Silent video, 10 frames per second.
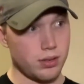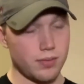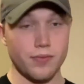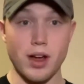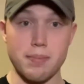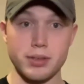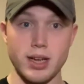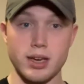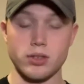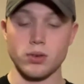Viper
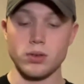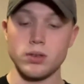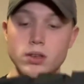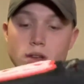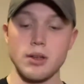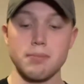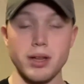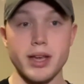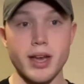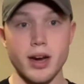Tactical
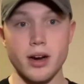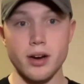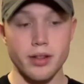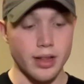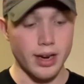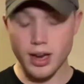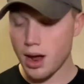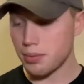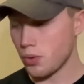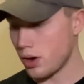plate carrier that
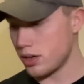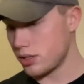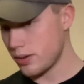Goblin wears.